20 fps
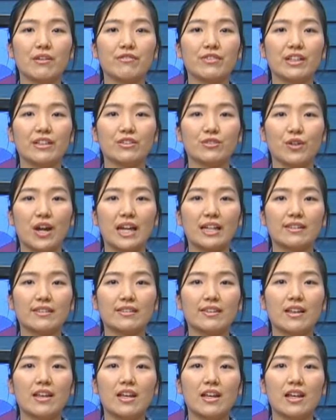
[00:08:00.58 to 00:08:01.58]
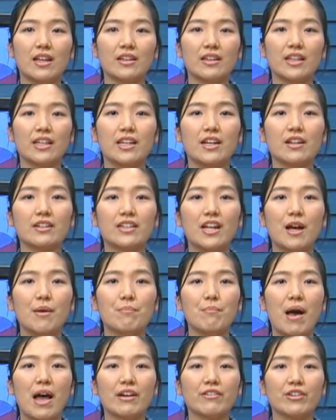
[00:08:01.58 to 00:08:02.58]
of these rights, the
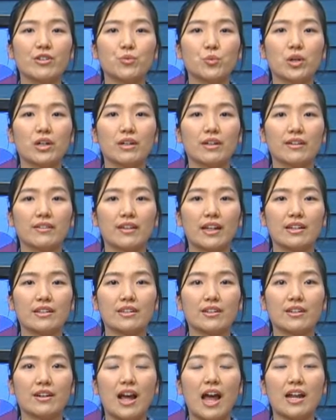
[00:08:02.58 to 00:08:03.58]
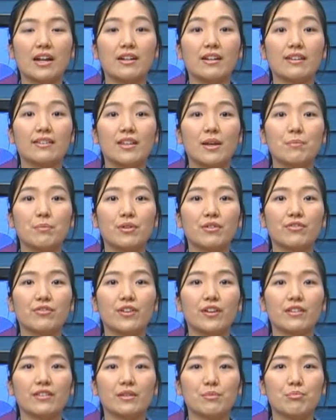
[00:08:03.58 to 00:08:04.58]
Gyeongnam Migrant Workers Center had a December
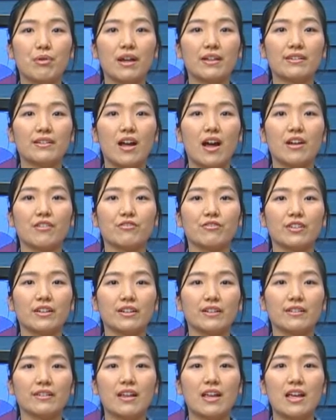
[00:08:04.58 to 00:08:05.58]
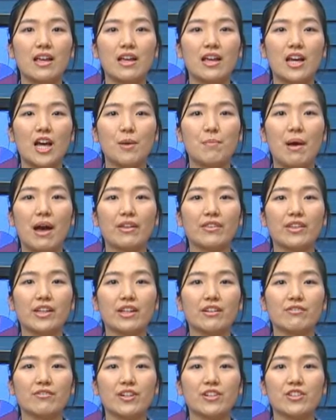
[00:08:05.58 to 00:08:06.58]
1st press conference about the
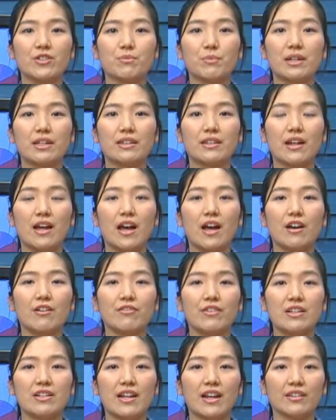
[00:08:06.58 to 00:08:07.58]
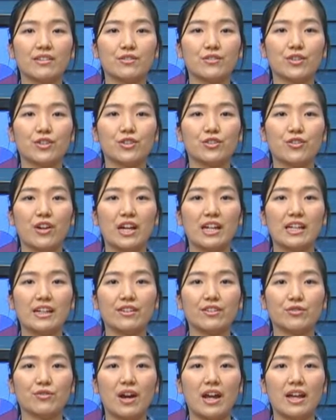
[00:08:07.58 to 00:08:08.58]
infringement of industrial
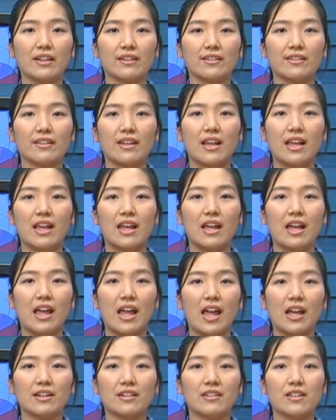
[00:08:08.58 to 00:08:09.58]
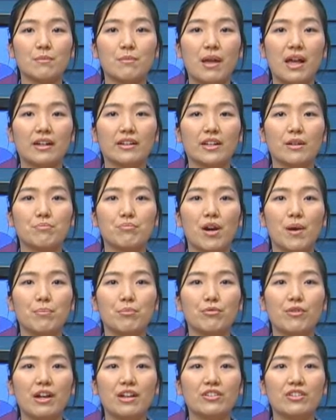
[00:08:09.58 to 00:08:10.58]
trainees' rights and demanded
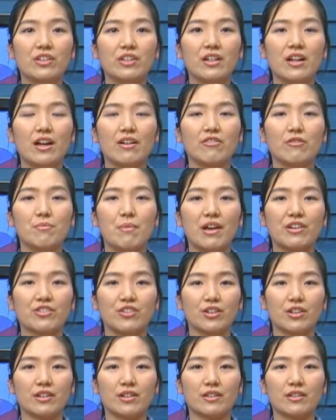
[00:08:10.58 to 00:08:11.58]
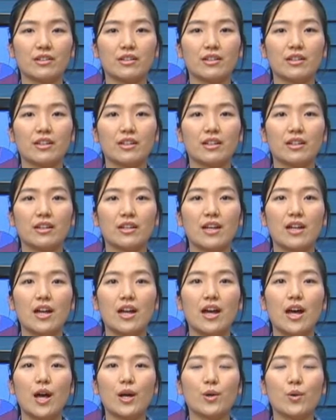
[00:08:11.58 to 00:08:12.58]
preparation of a measure.
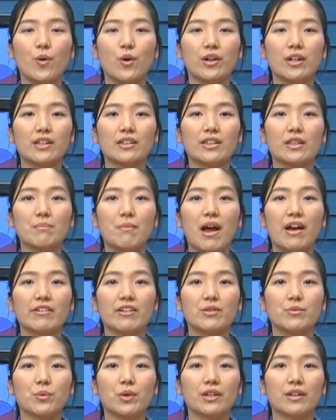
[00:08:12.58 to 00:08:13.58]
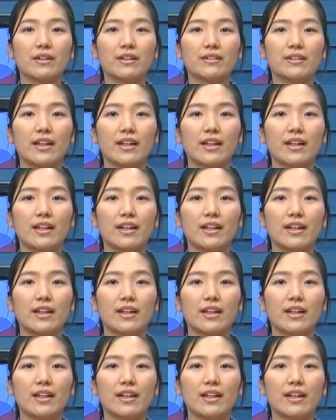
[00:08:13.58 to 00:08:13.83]
According to the Migrant Workers